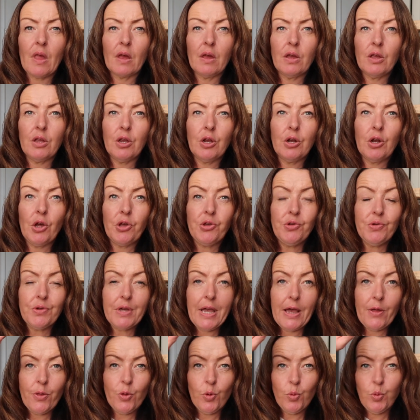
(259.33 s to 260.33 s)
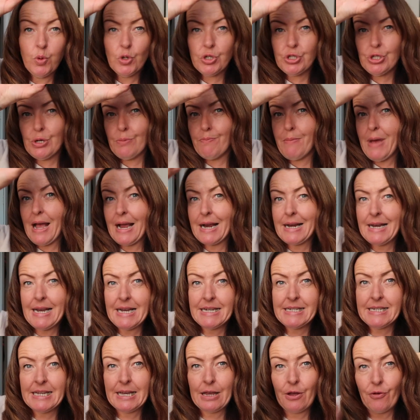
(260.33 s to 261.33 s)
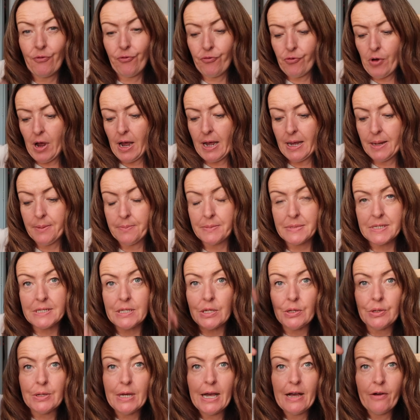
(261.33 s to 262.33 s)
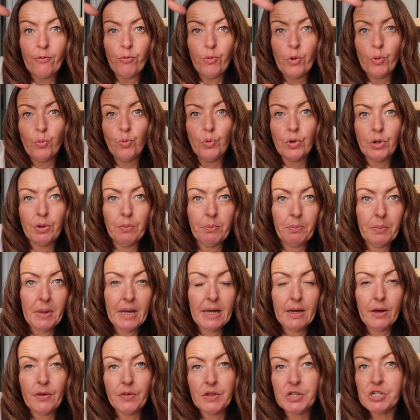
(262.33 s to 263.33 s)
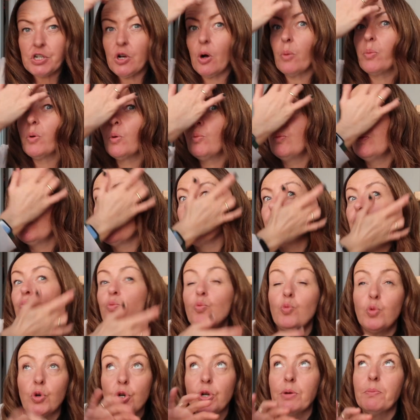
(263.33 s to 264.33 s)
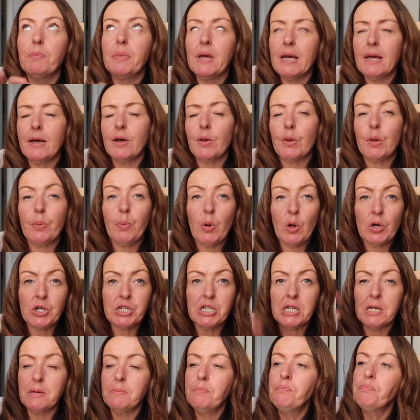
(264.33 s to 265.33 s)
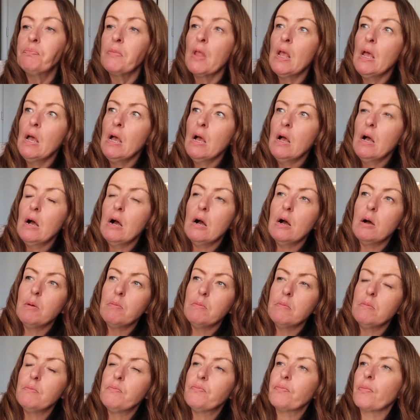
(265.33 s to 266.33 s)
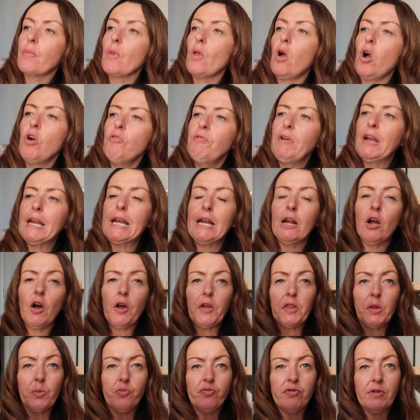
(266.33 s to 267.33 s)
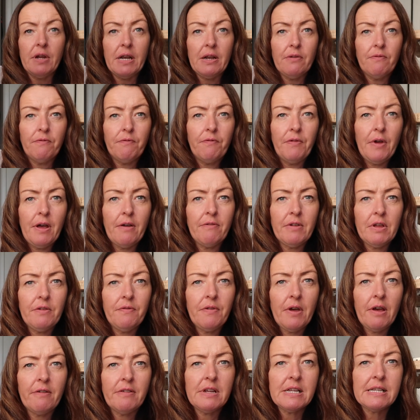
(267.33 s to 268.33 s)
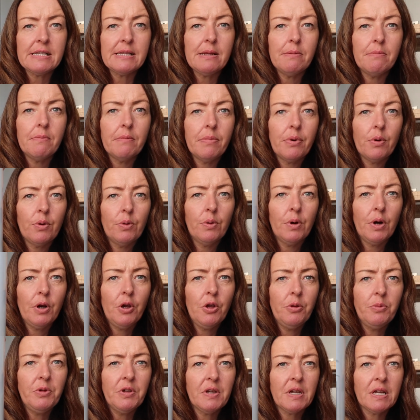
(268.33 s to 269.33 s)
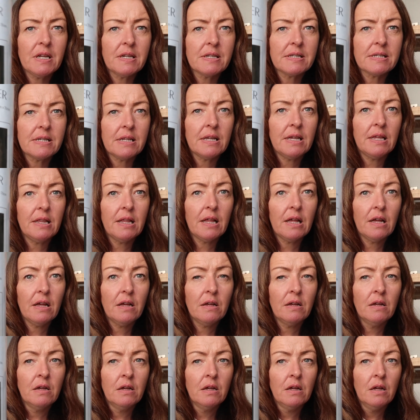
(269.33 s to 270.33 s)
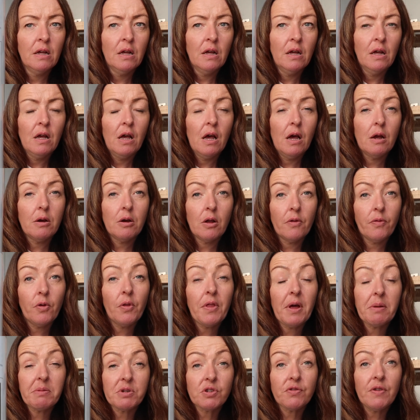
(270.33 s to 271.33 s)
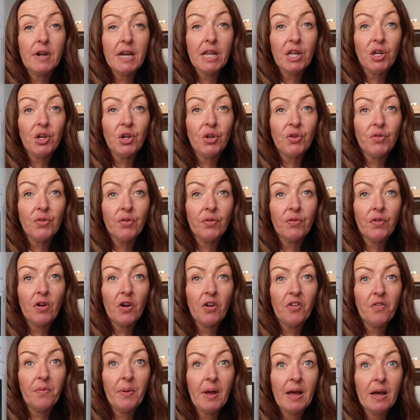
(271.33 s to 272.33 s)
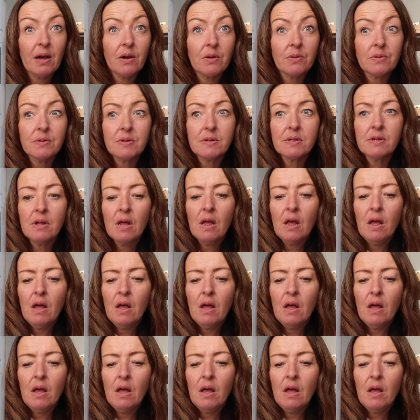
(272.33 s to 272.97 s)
you know, you get the wooden magnetic frames, so you have one wooden bit at the top and one wooden bit at the bottom. I really like the print. Very, very simple. I hope you can see that. And I thought that was really good for £5.